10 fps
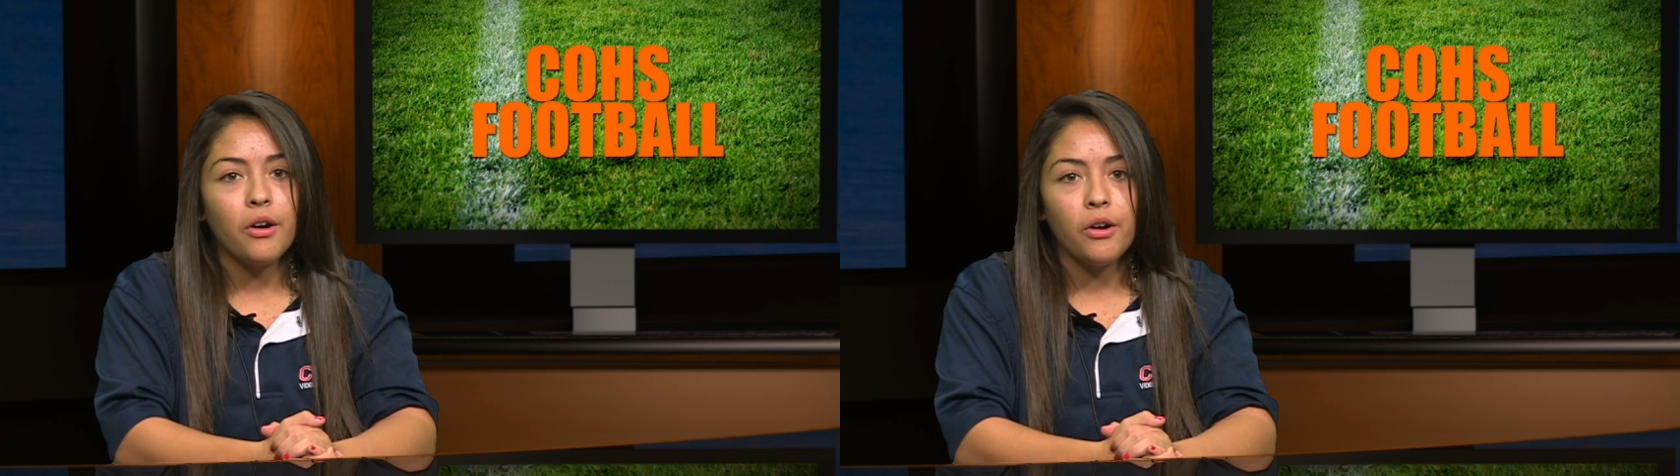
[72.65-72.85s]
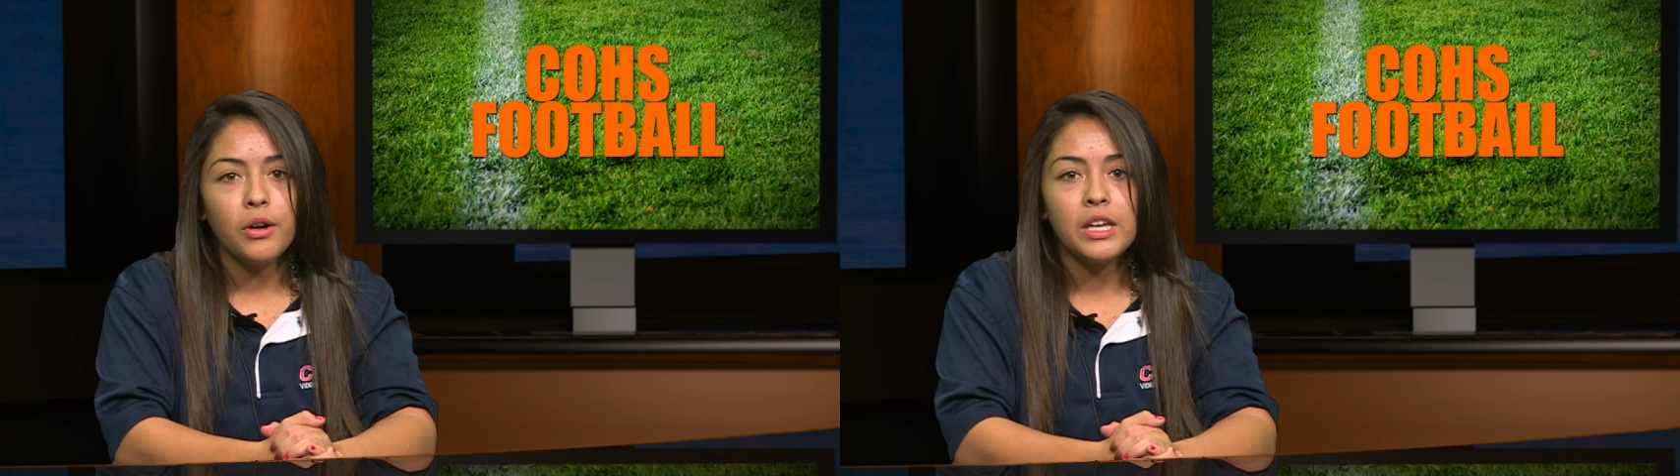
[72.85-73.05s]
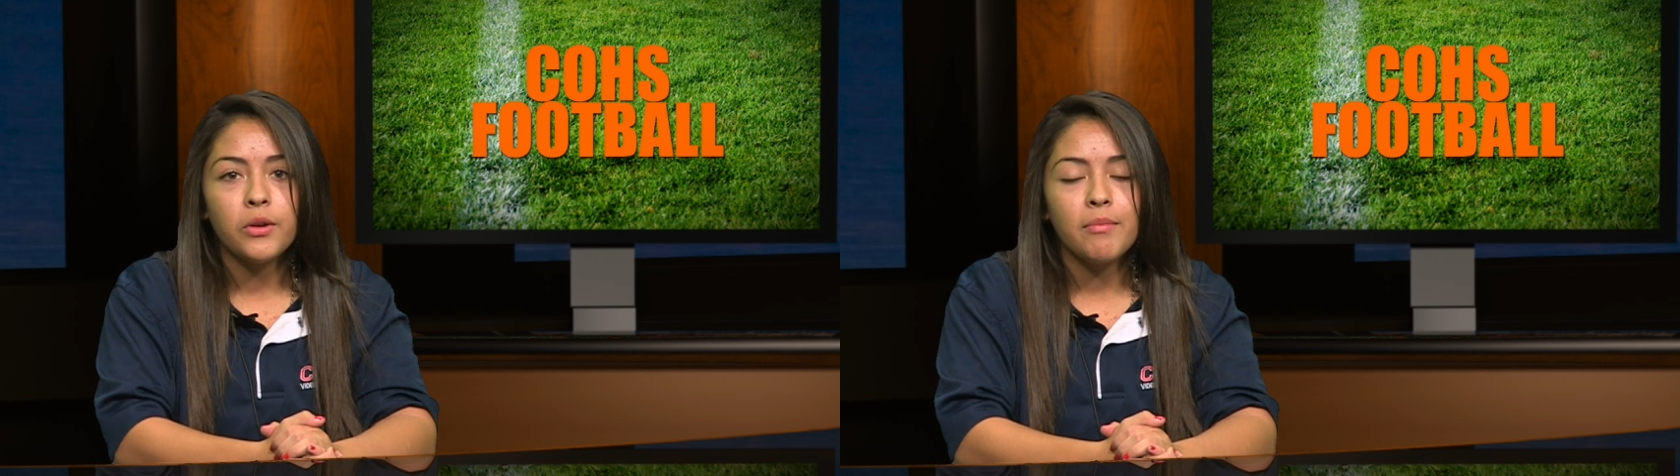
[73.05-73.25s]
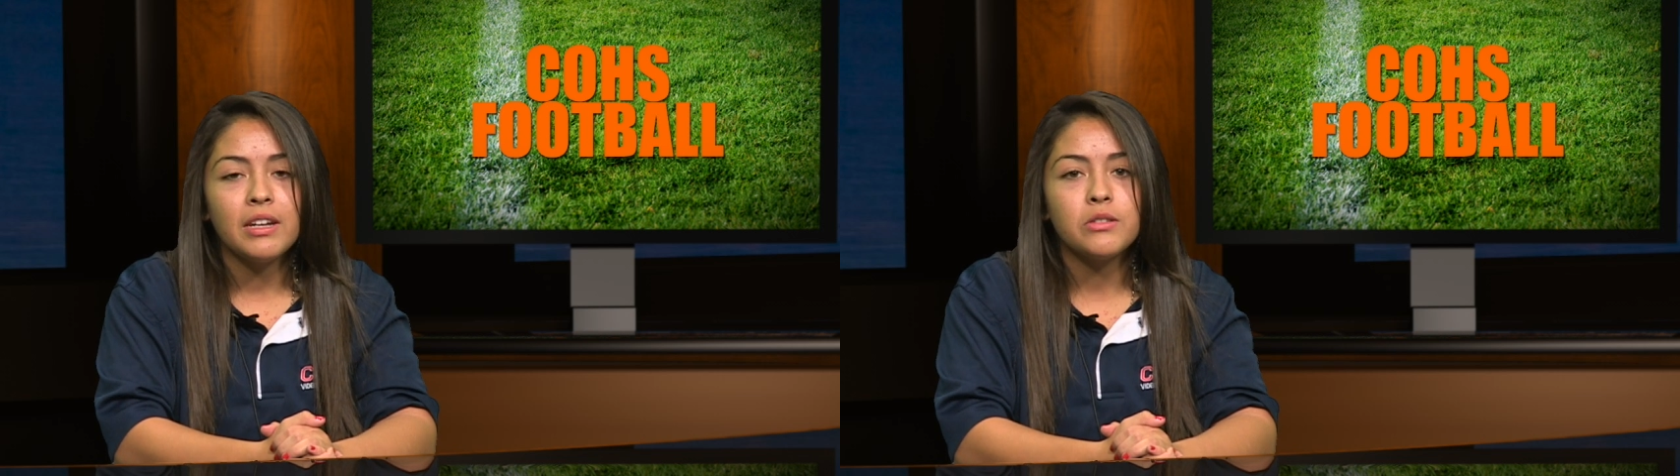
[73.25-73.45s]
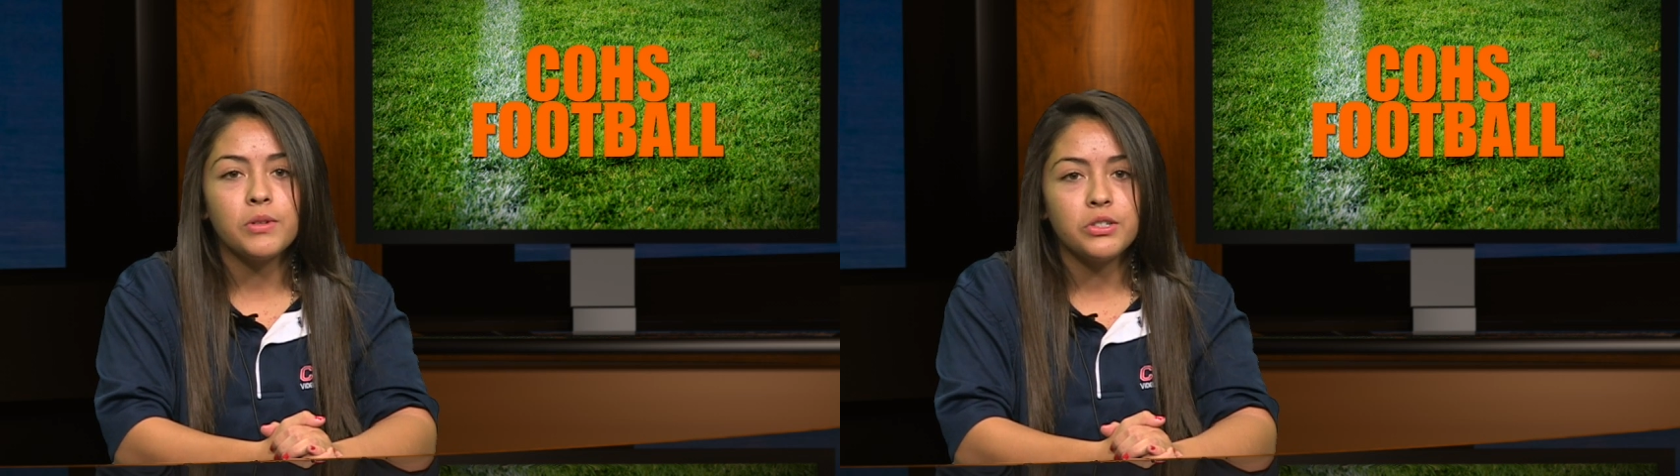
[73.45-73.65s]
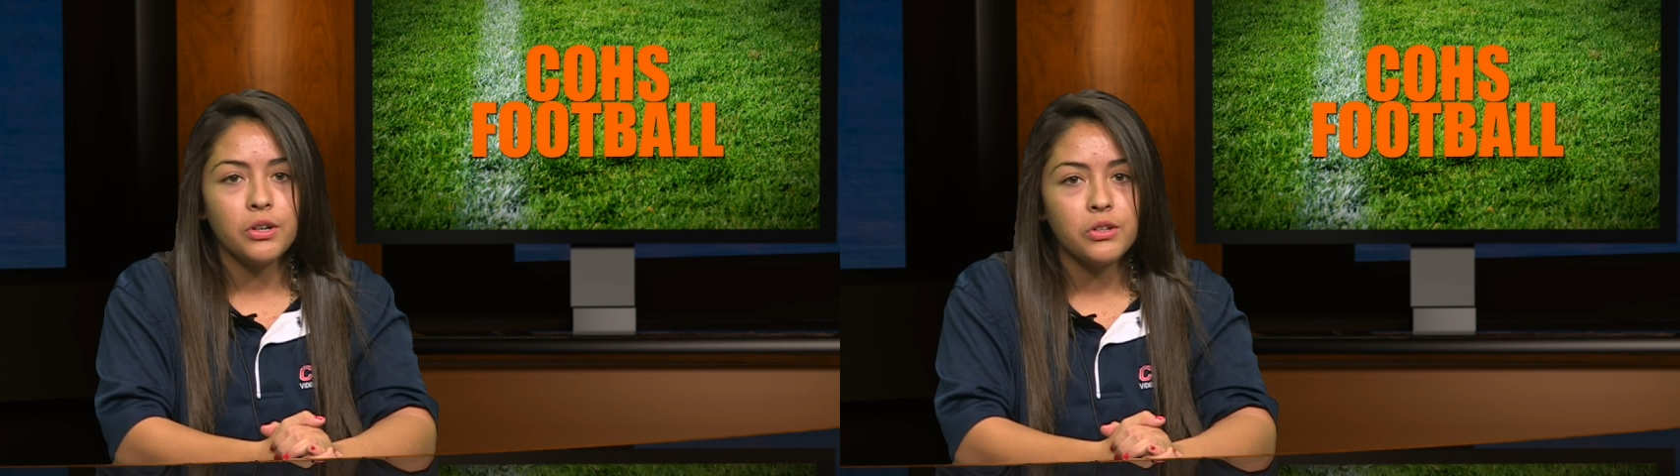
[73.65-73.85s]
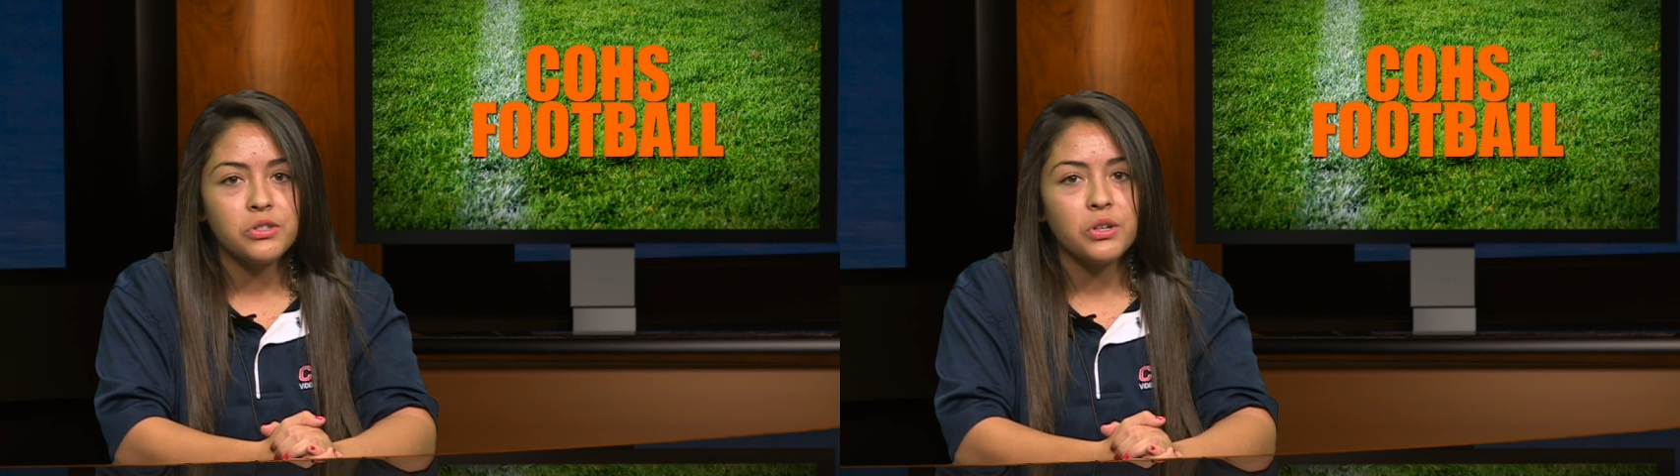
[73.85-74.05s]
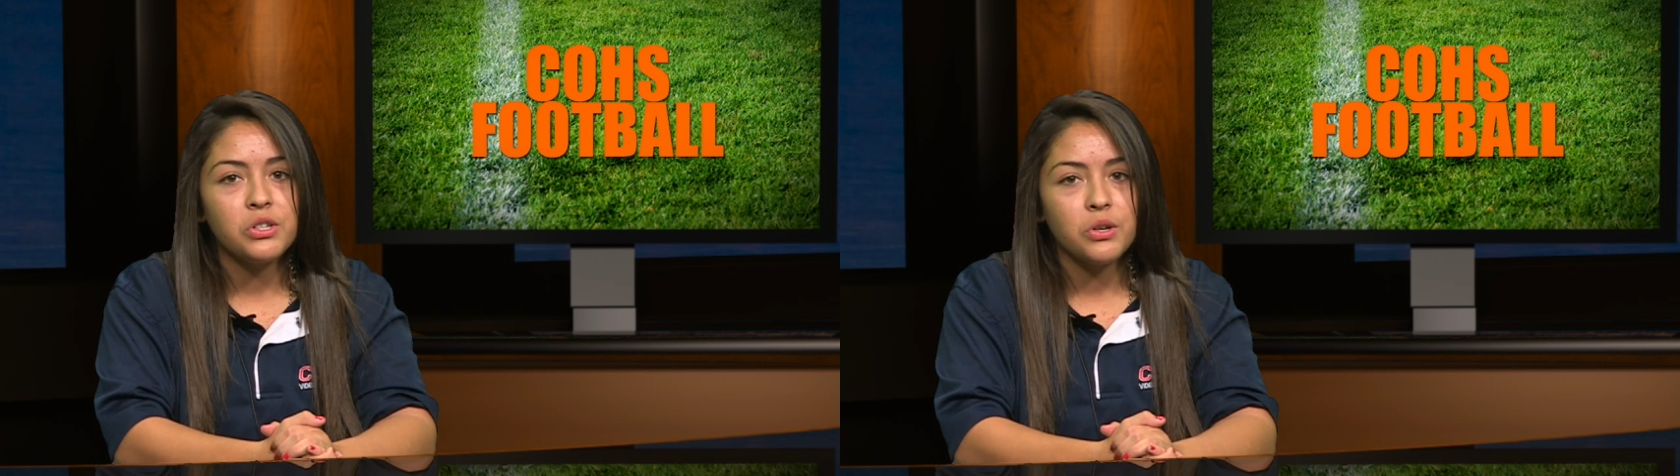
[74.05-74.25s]
all equipment is returned
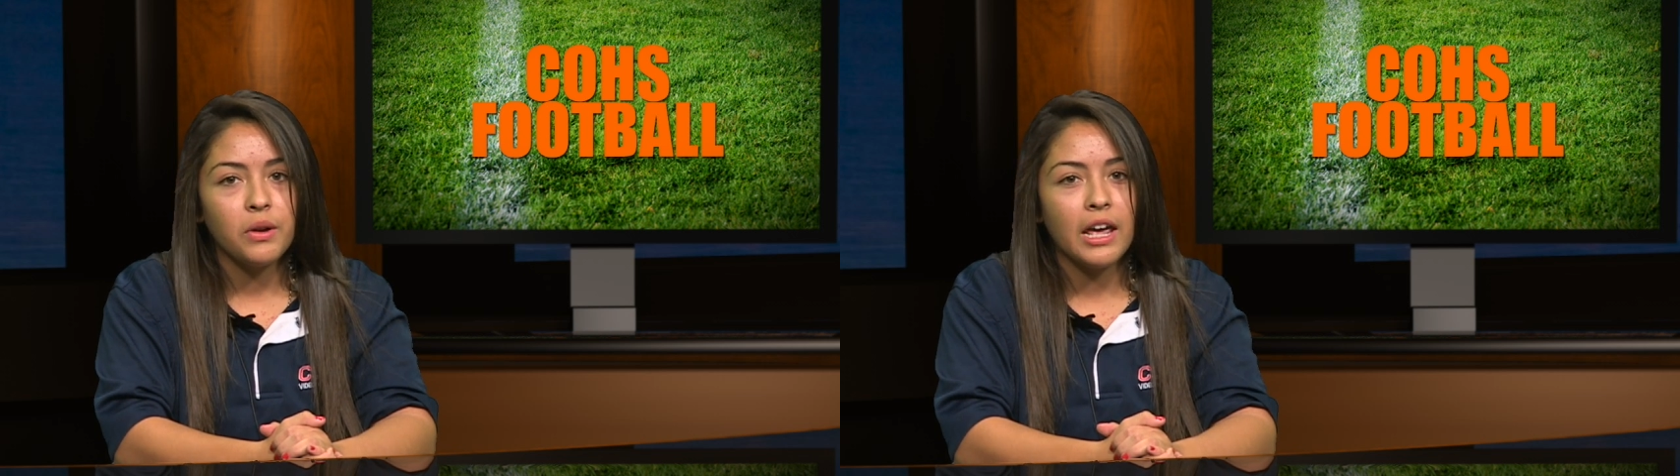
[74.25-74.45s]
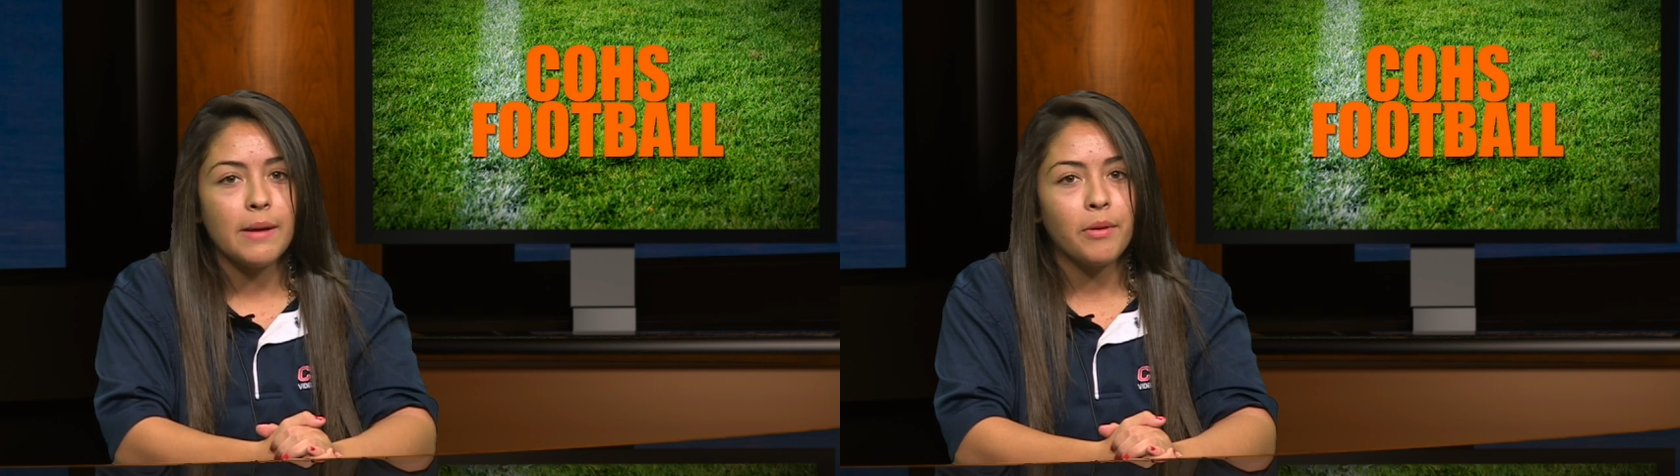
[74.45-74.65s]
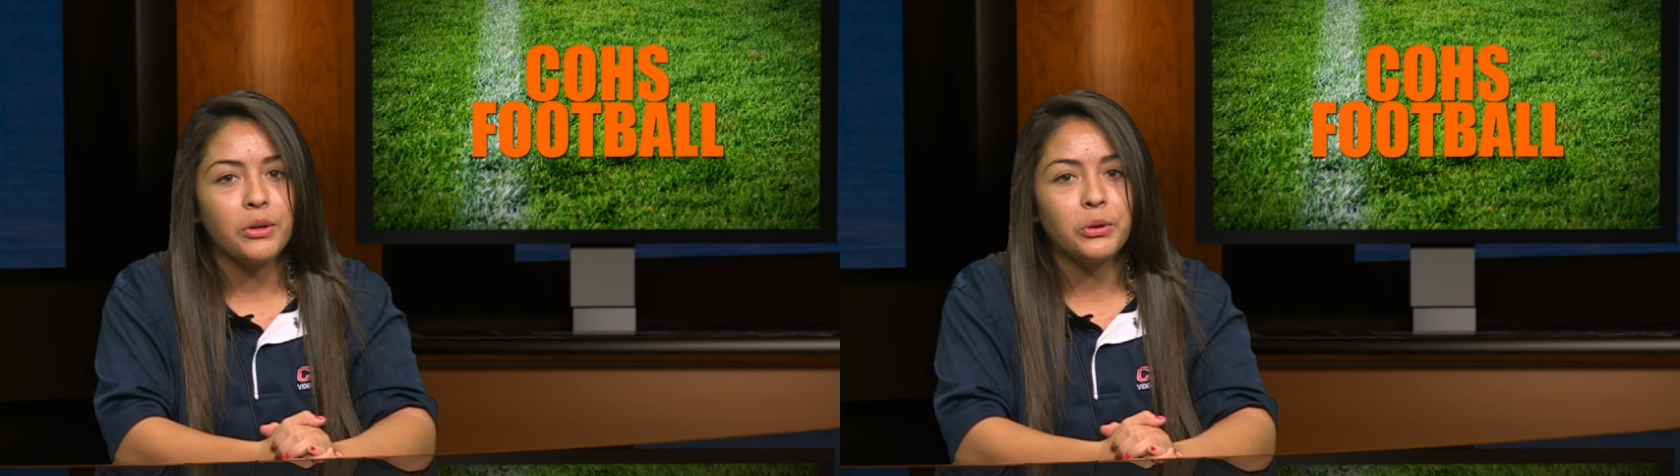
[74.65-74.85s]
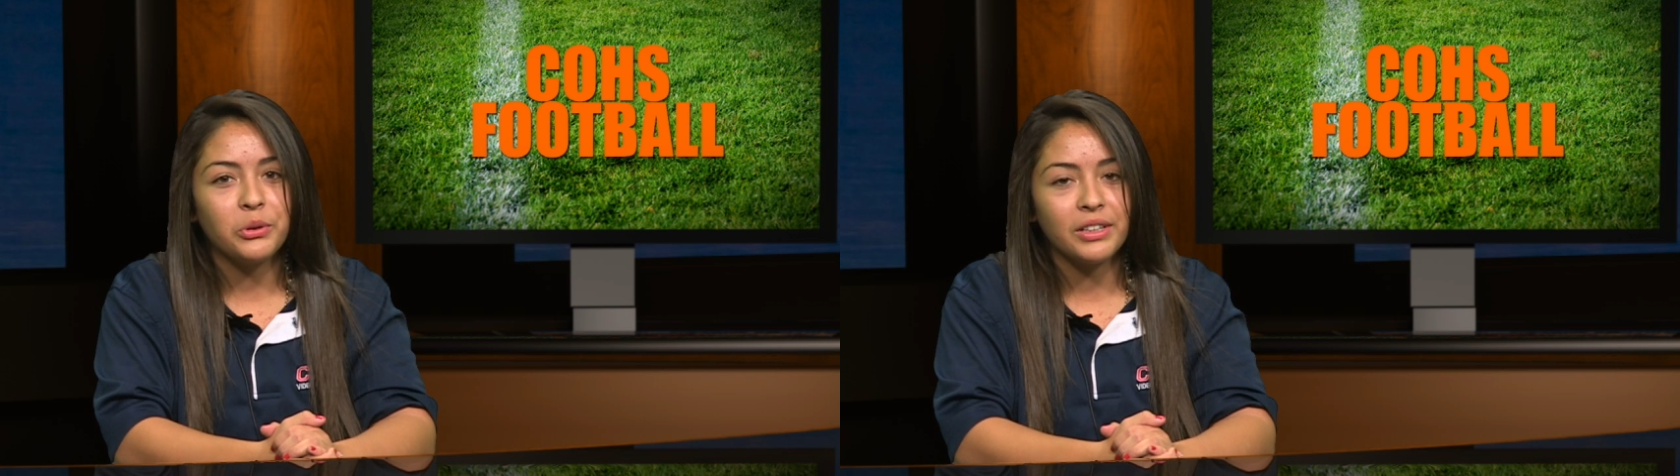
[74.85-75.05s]
so you don't end up on the hold